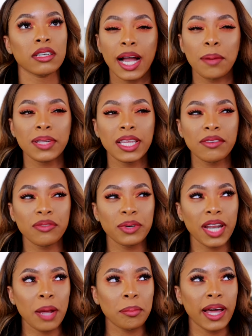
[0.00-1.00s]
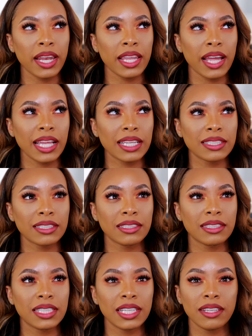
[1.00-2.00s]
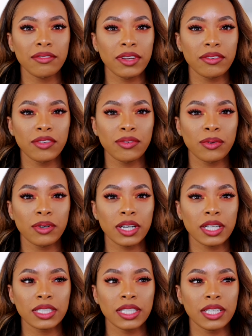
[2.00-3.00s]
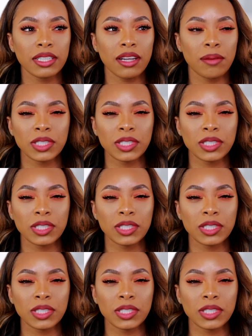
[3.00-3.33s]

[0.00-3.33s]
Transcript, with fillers: I believe what I applied to like ten fifty-four, ten,